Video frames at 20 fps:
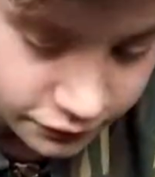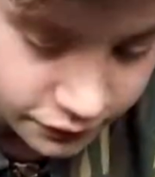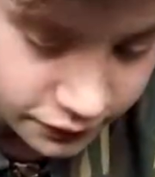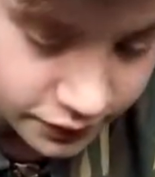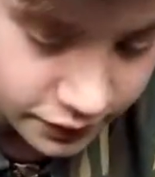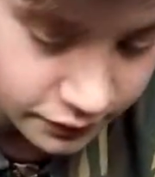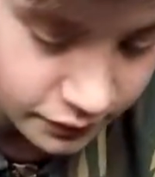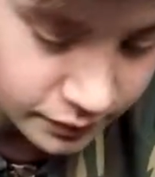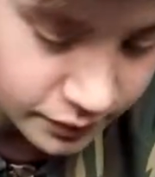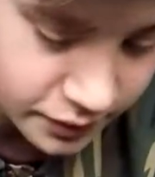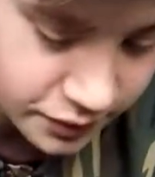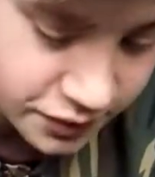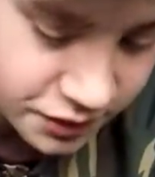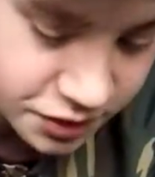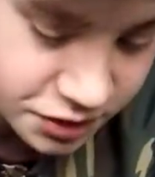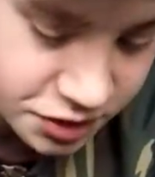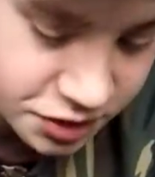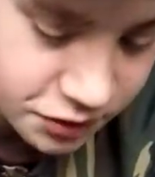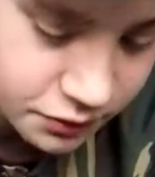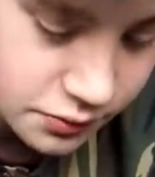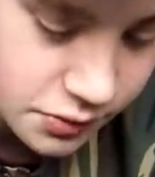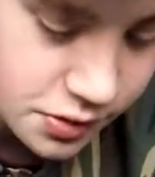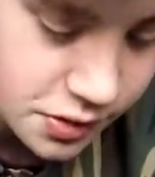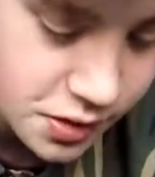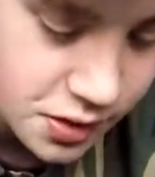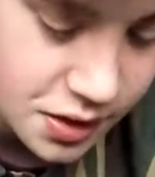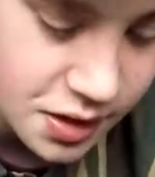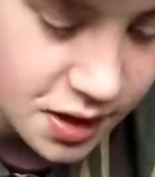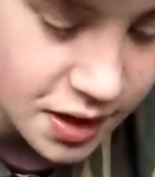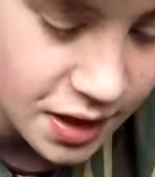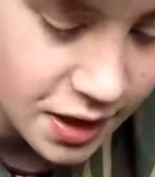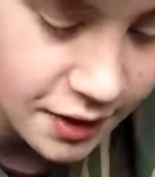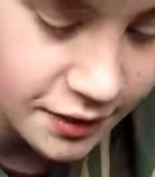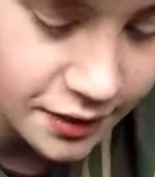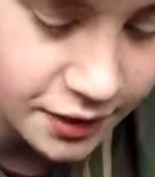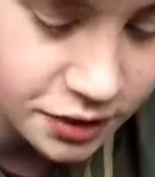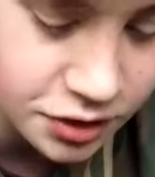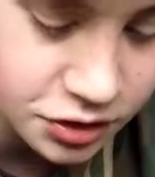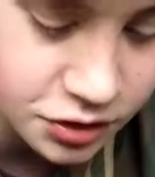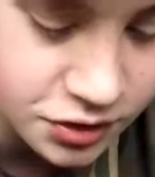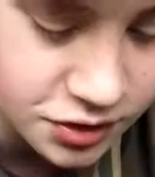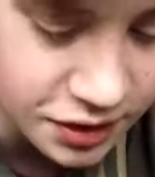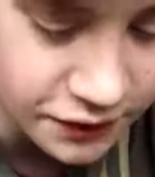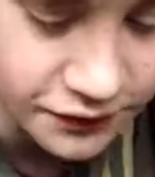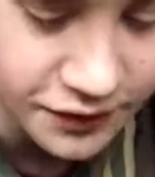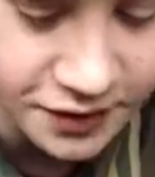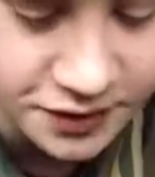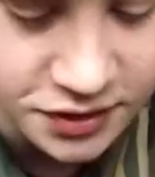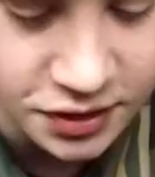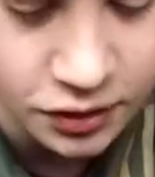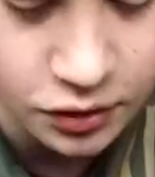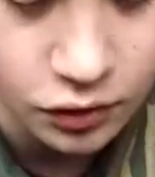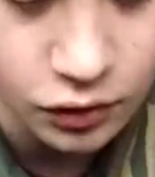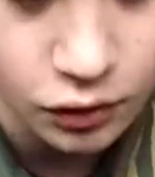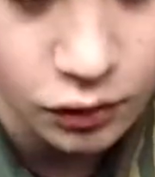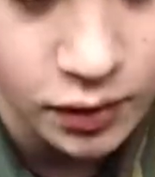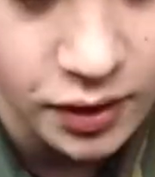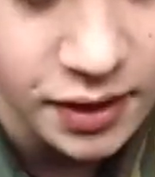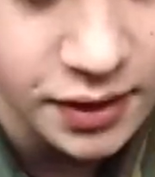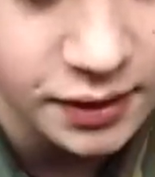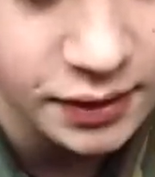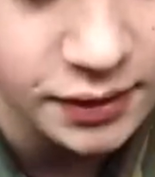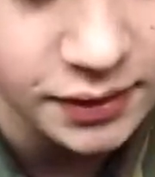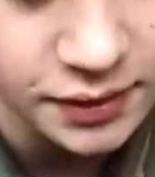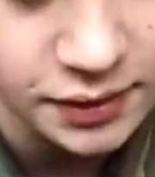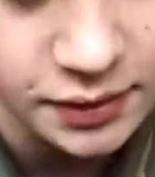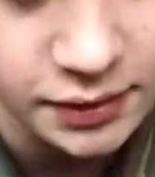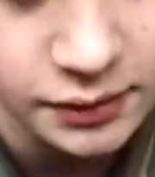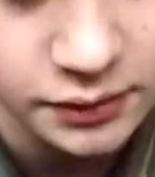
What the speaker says: down a bit of tissue. And then just give this a quick little